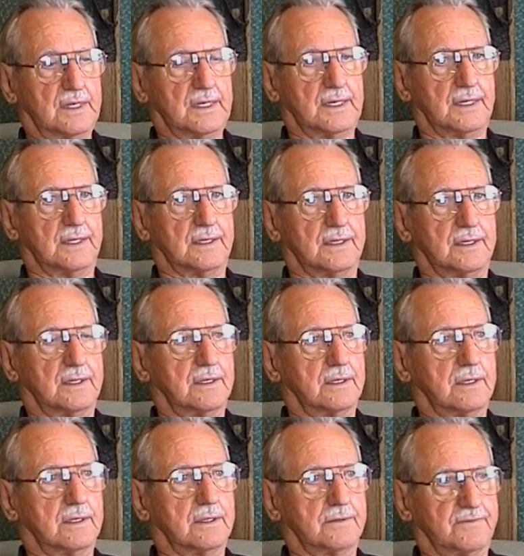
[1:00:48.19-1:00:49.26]
For uh,
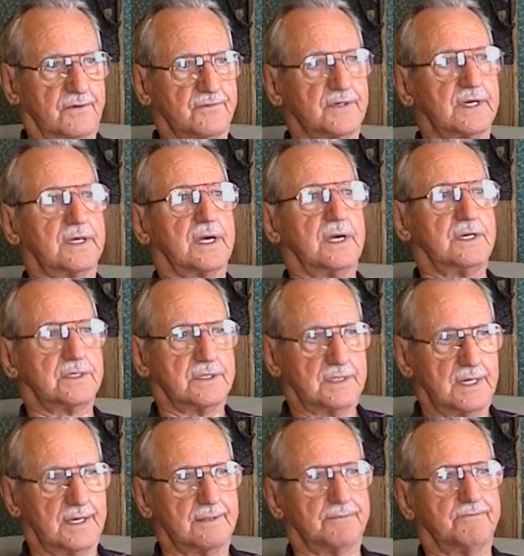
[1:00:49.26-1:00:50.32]
vacations? For vacation,
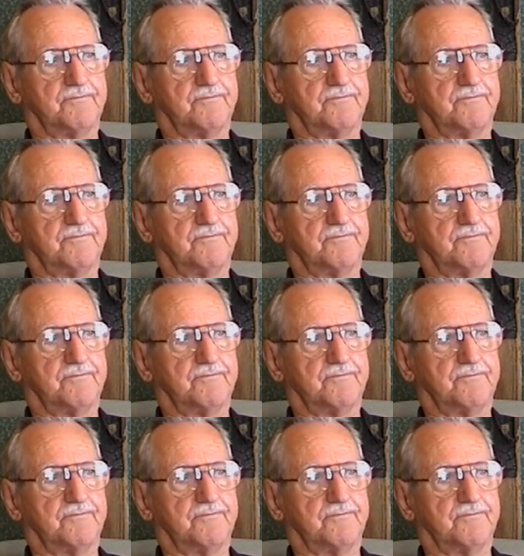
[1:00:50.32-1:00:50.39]
yeah.